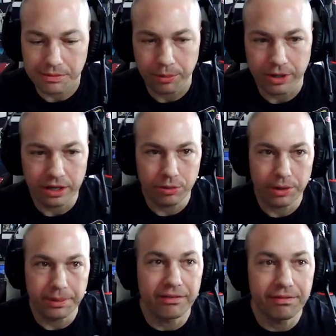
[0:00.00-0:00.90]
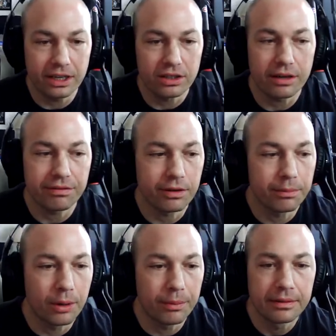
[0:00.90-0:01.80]
but we're not going to worry about Final Cut for a
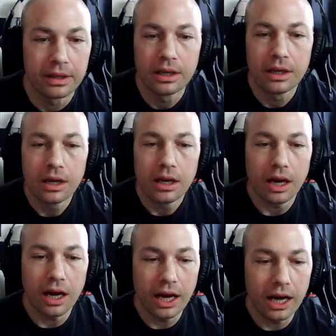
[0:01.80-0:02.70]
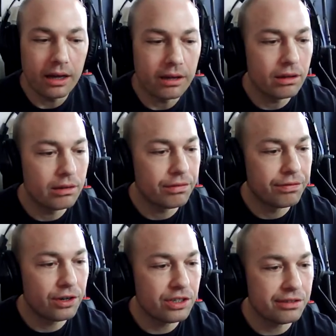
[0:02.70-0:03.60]
moment.
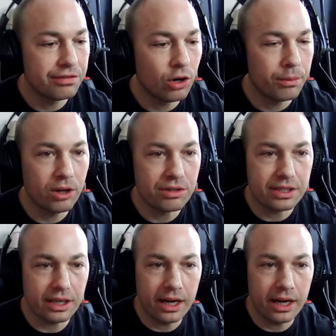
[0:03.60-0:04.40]
First and foremost,